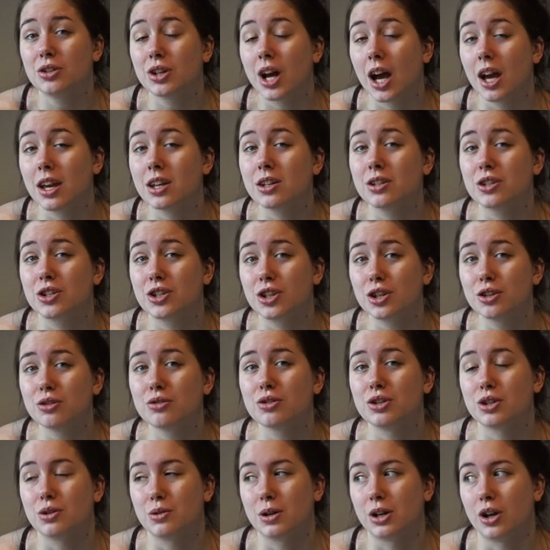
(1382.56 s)
I
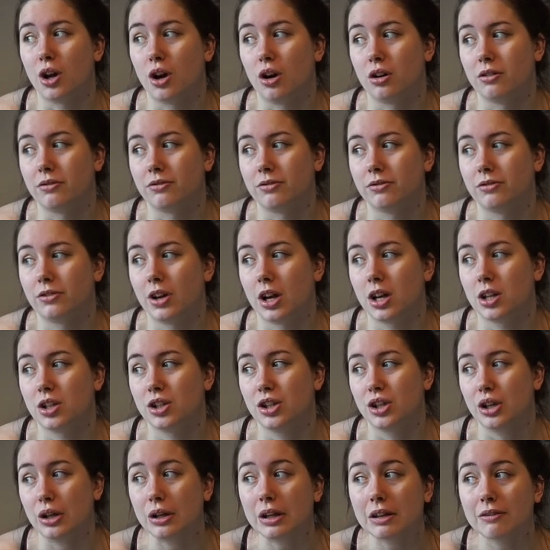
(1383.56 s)
do a lot of
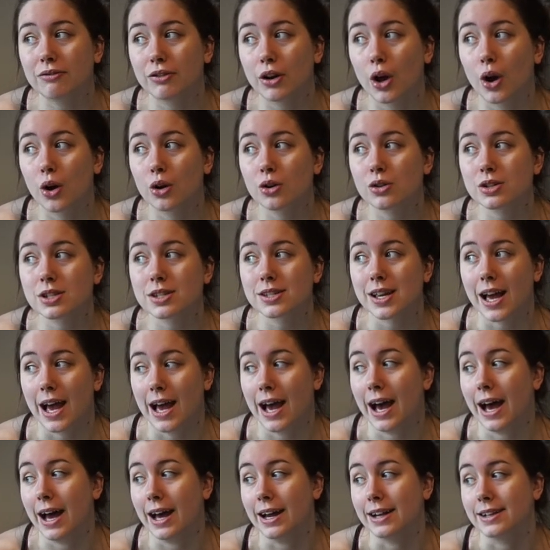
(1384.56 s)
uni vlogs
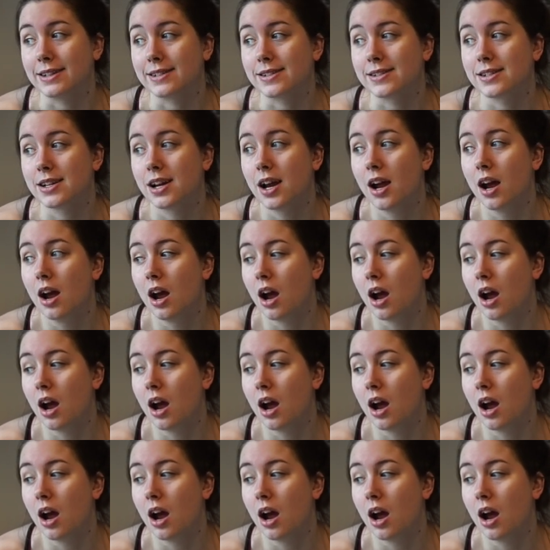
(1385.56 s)
and